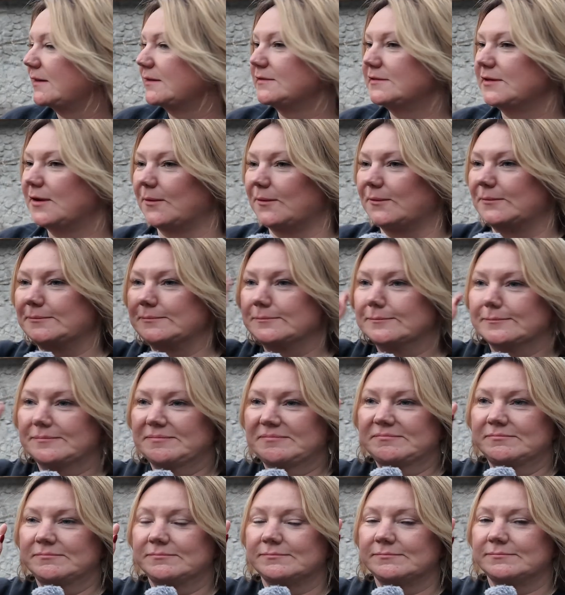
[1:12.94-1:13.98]
So
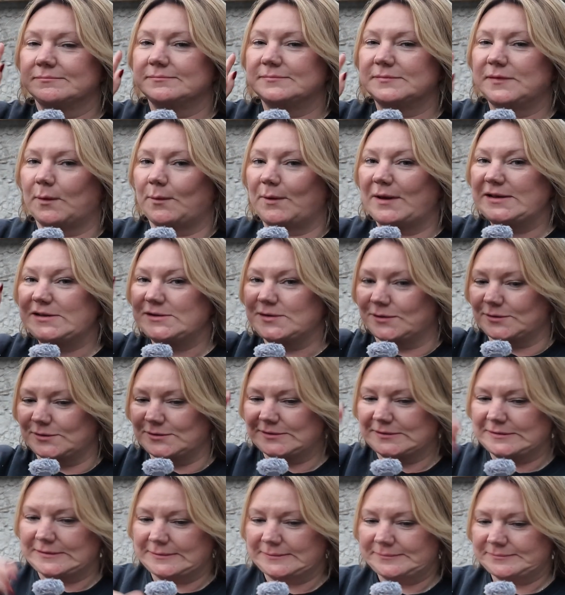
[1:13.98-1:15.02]
the
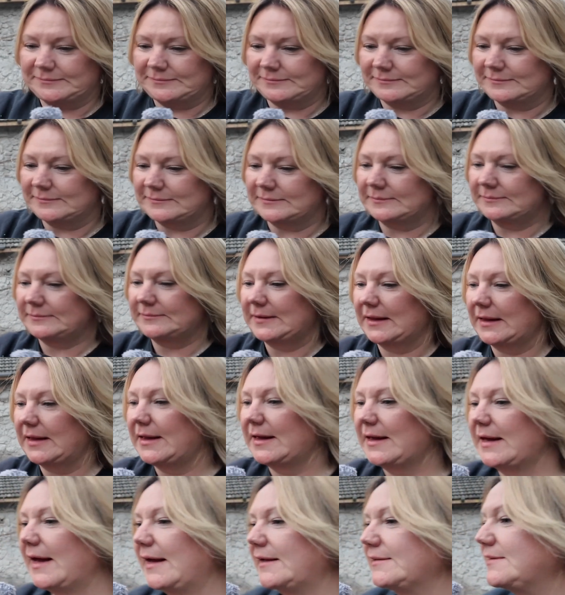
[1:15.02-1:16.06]
windows,
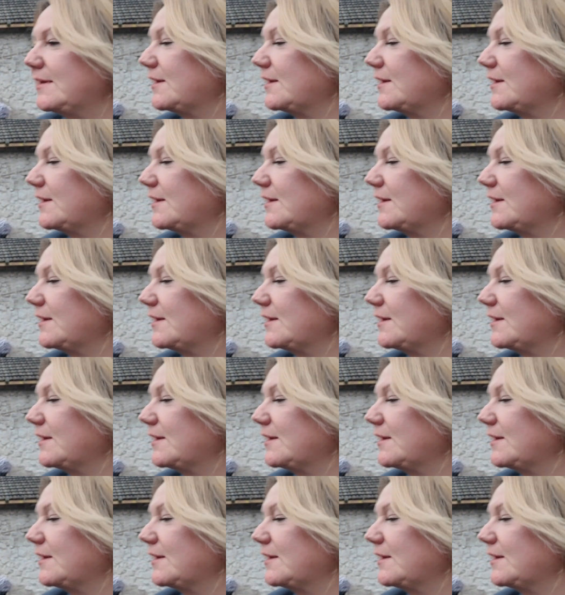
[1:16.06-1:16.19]
I'll